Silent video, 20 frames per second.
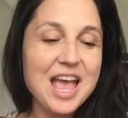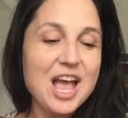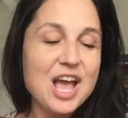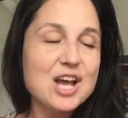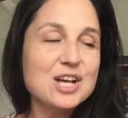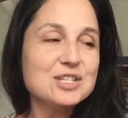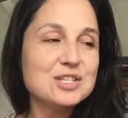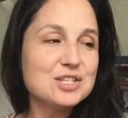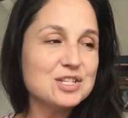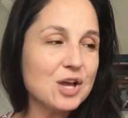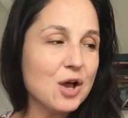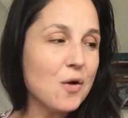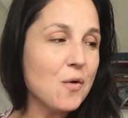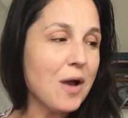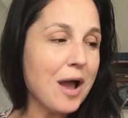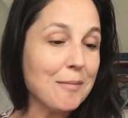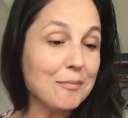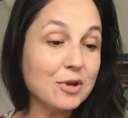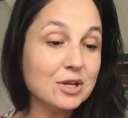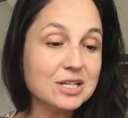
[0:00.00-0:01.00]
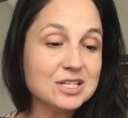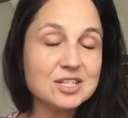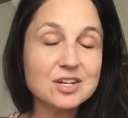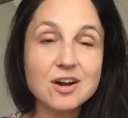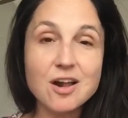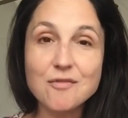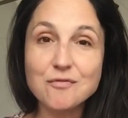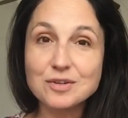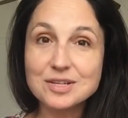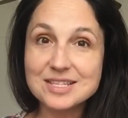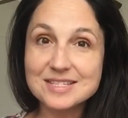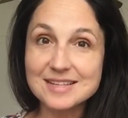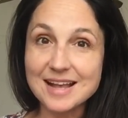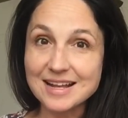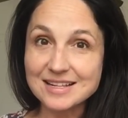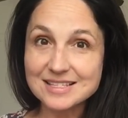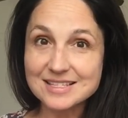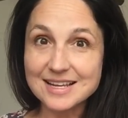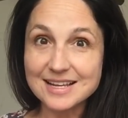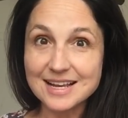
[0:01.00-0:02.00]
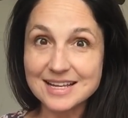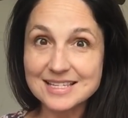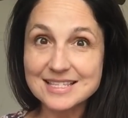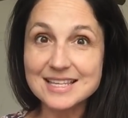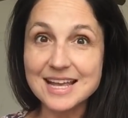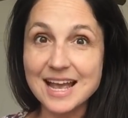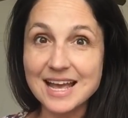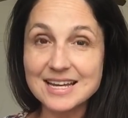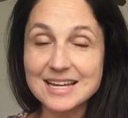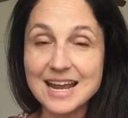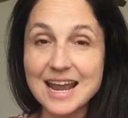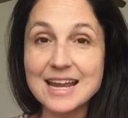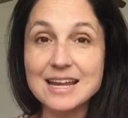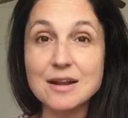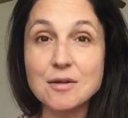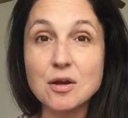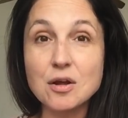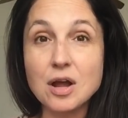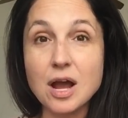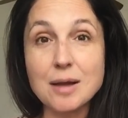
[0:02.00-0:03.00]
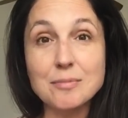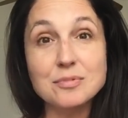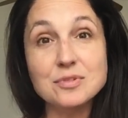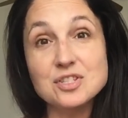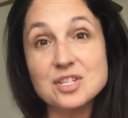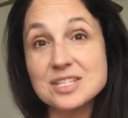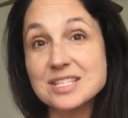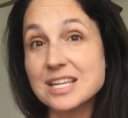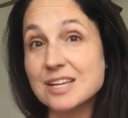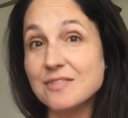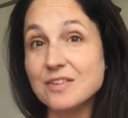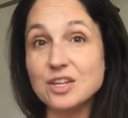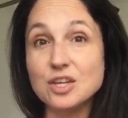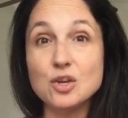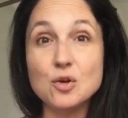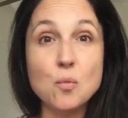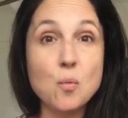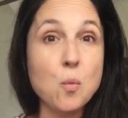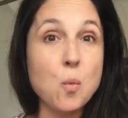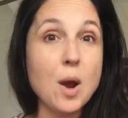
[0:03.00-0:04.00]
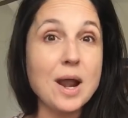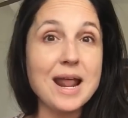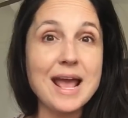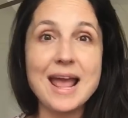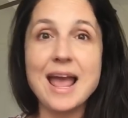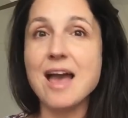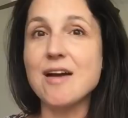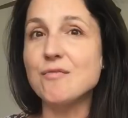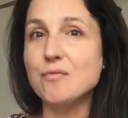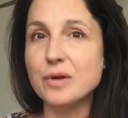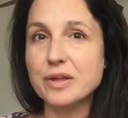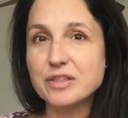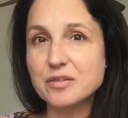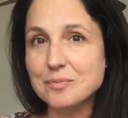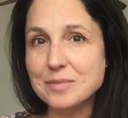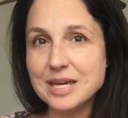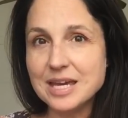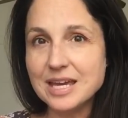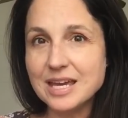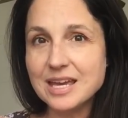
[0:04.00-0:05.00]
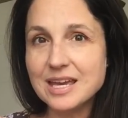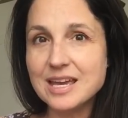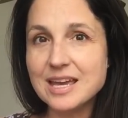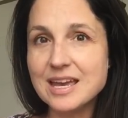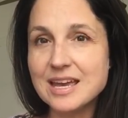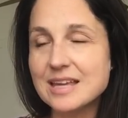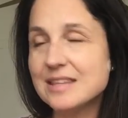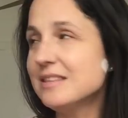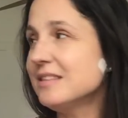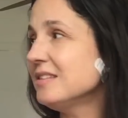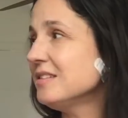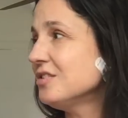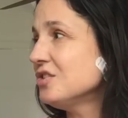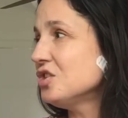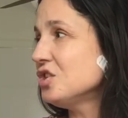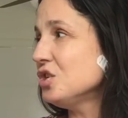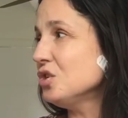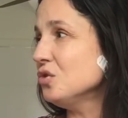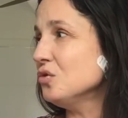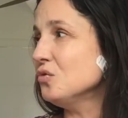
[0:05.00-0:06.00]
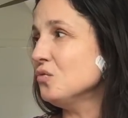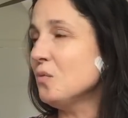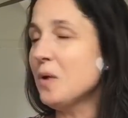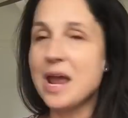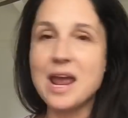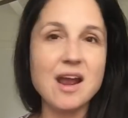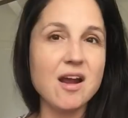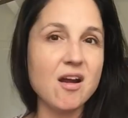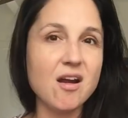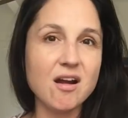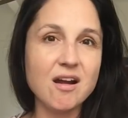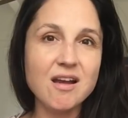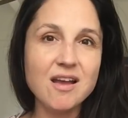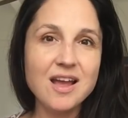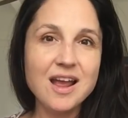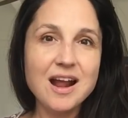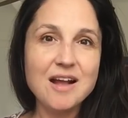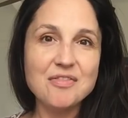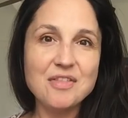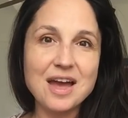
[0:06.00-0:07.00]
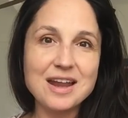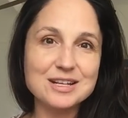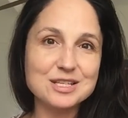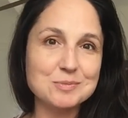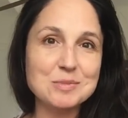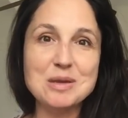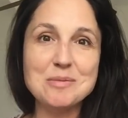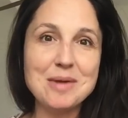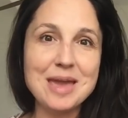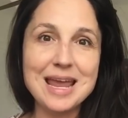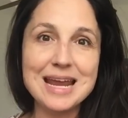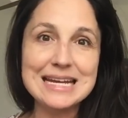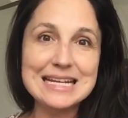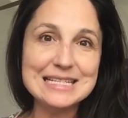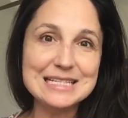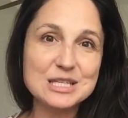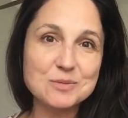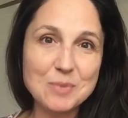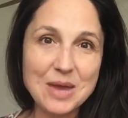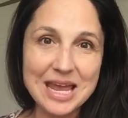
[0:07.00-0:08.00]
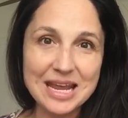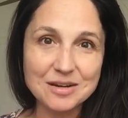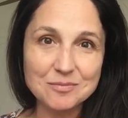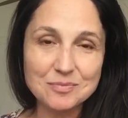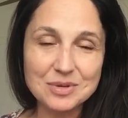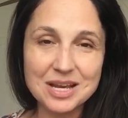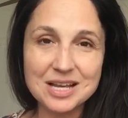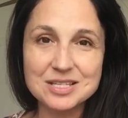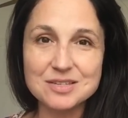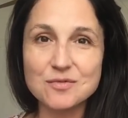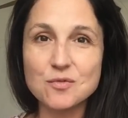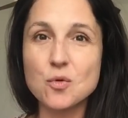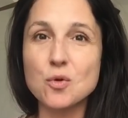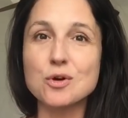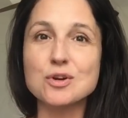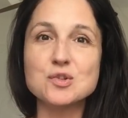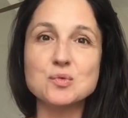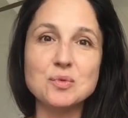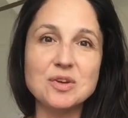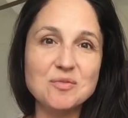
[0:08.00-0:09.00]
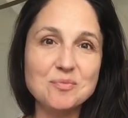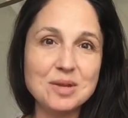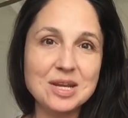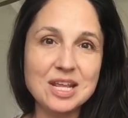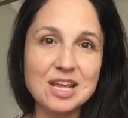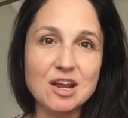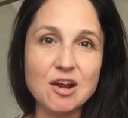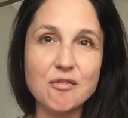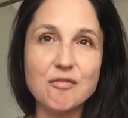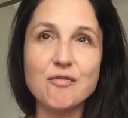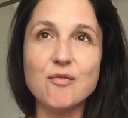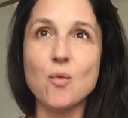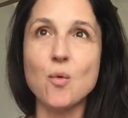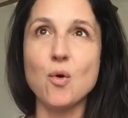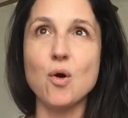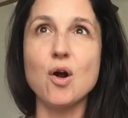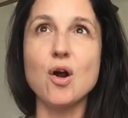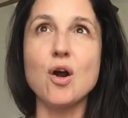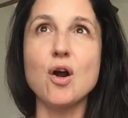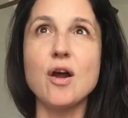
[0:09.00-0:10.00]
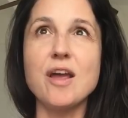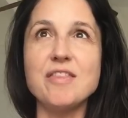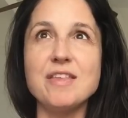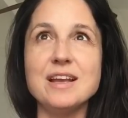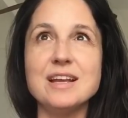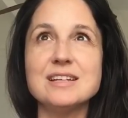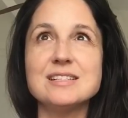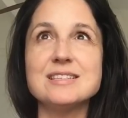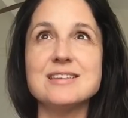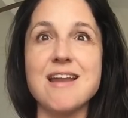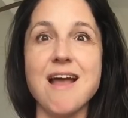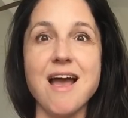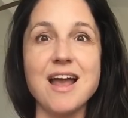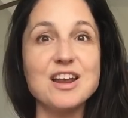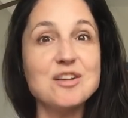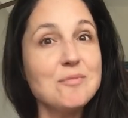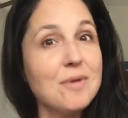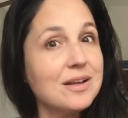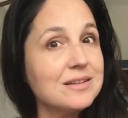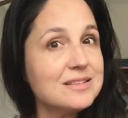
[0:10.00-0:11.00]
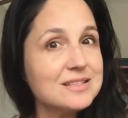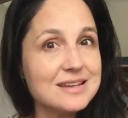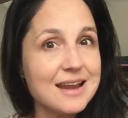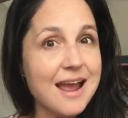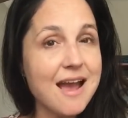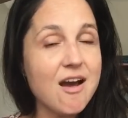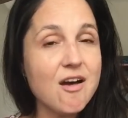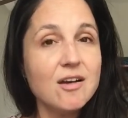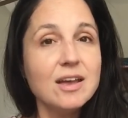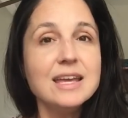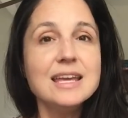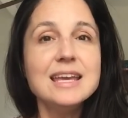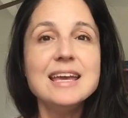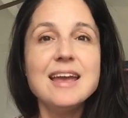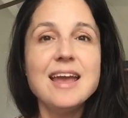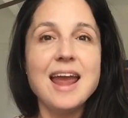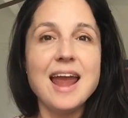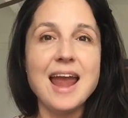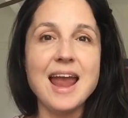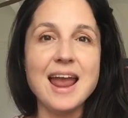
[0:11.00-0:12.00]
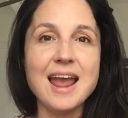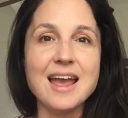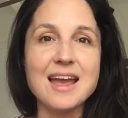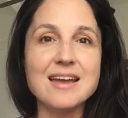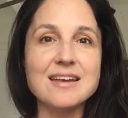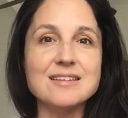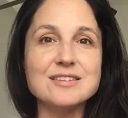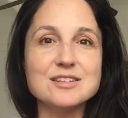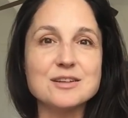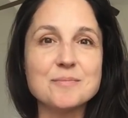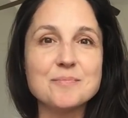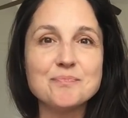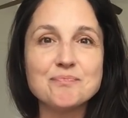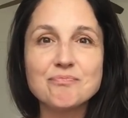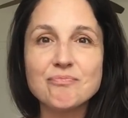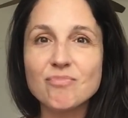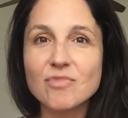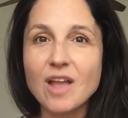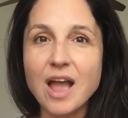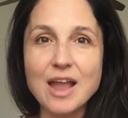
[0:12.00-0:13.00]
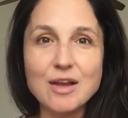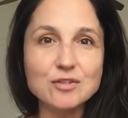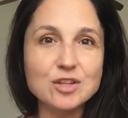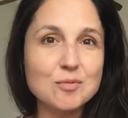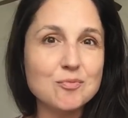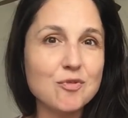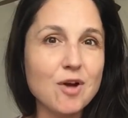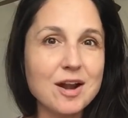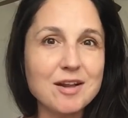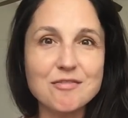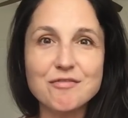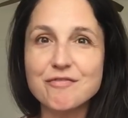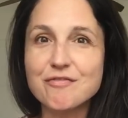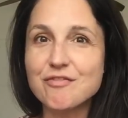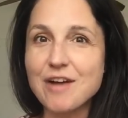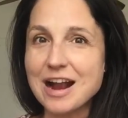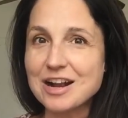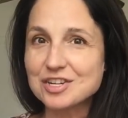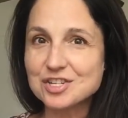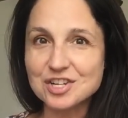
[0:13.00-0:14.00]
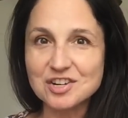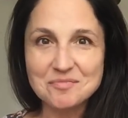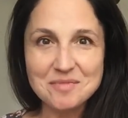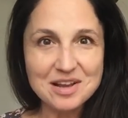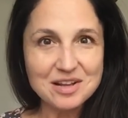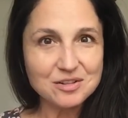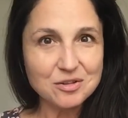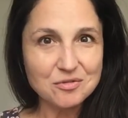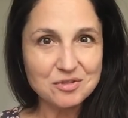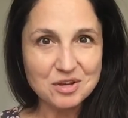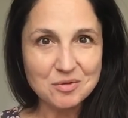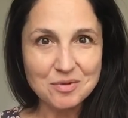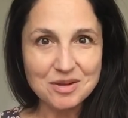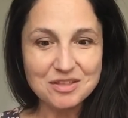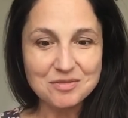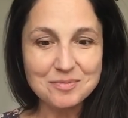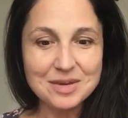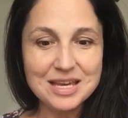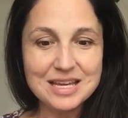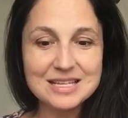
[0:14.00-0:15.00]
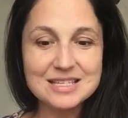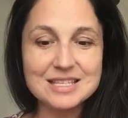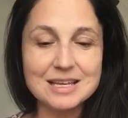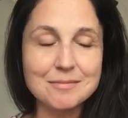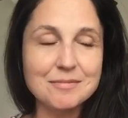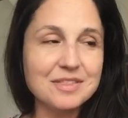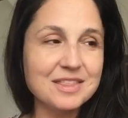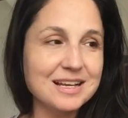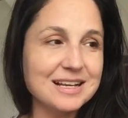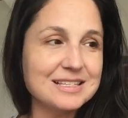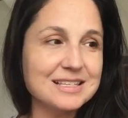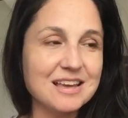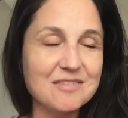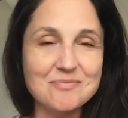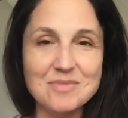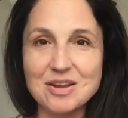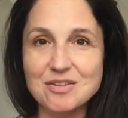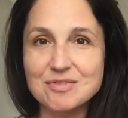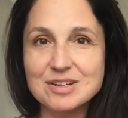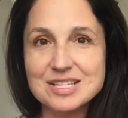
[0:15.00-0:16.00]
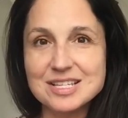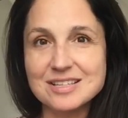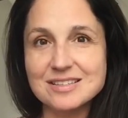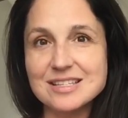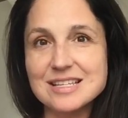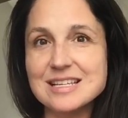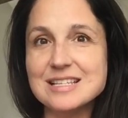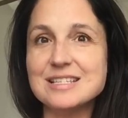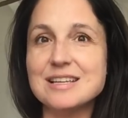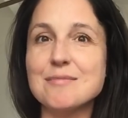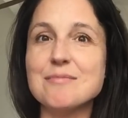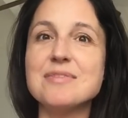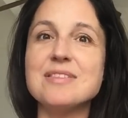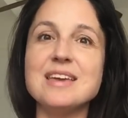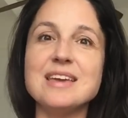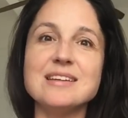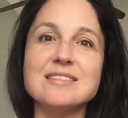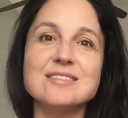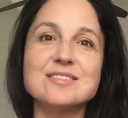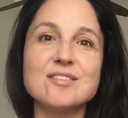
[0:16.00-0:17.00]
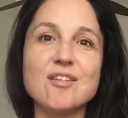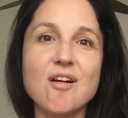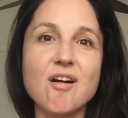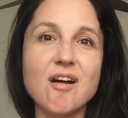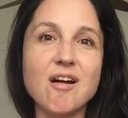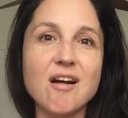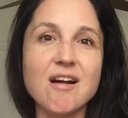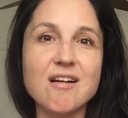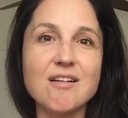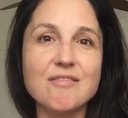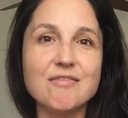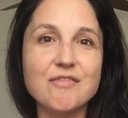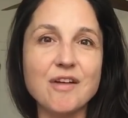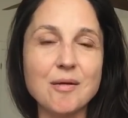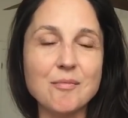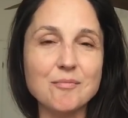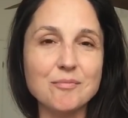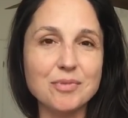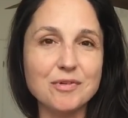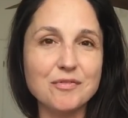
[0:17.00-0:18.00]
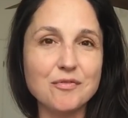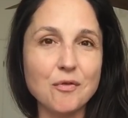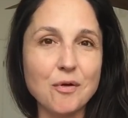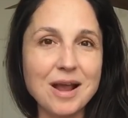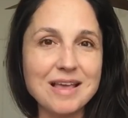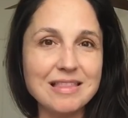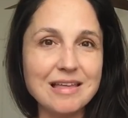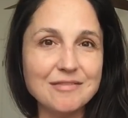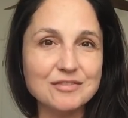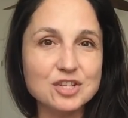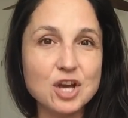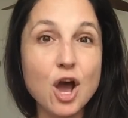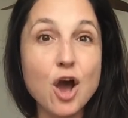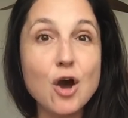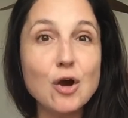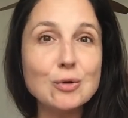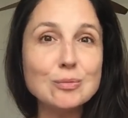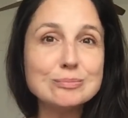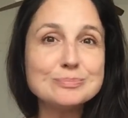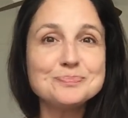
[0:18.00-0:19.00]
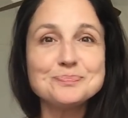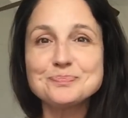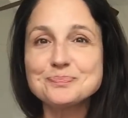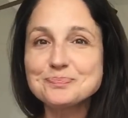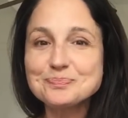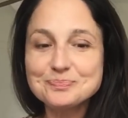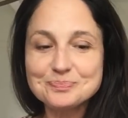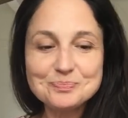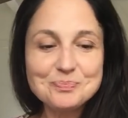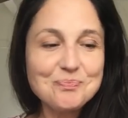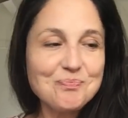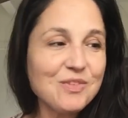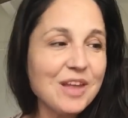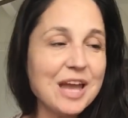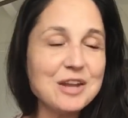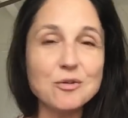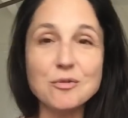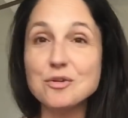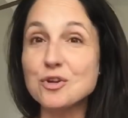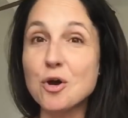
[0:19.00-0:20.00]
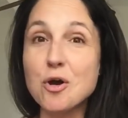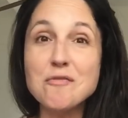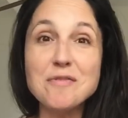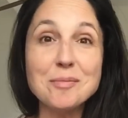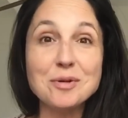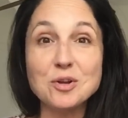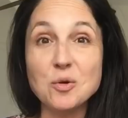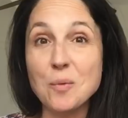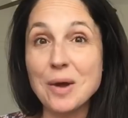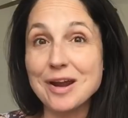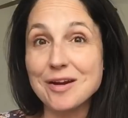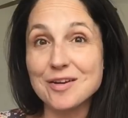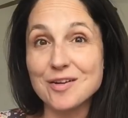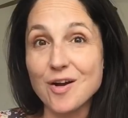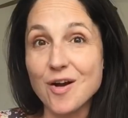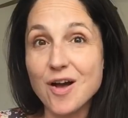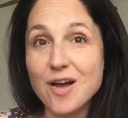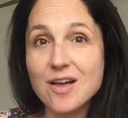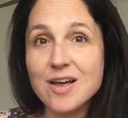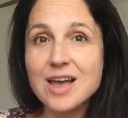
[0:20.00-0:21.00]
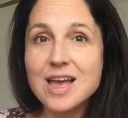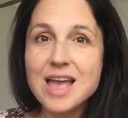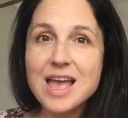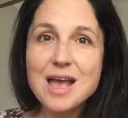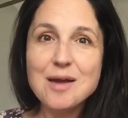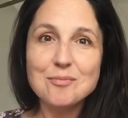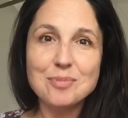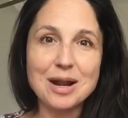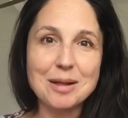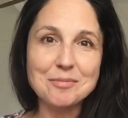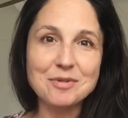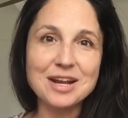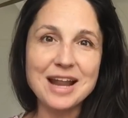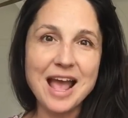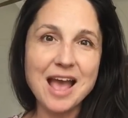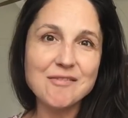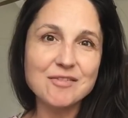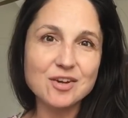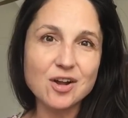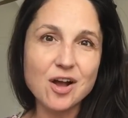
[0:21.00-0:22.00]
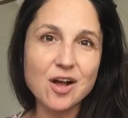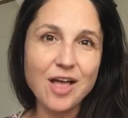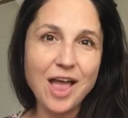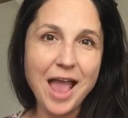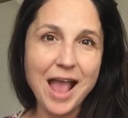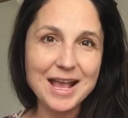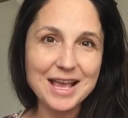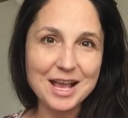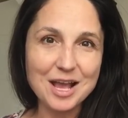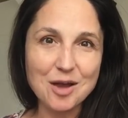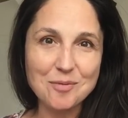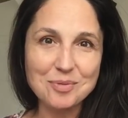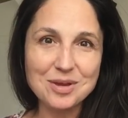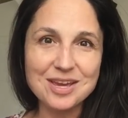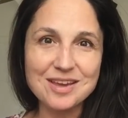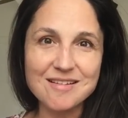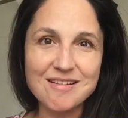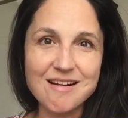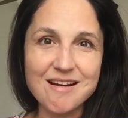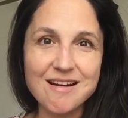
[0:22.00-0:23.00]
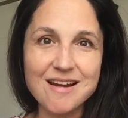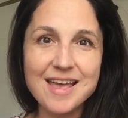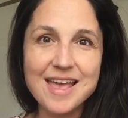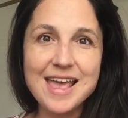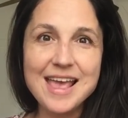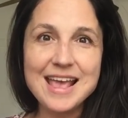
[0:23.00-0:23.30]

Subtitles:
So I'm gonna start off with sets, like I said, and I'm just giving you what I have with me to wear that is Me Made in Spain, because of course we've been here for, I think it's 9 months now, and I only brought a fraction of my clothing with me. Some things I've made recently, some things are from before I left home. I don't know if I'm gonna wear it all, but I'm gonna have it all hanging up here.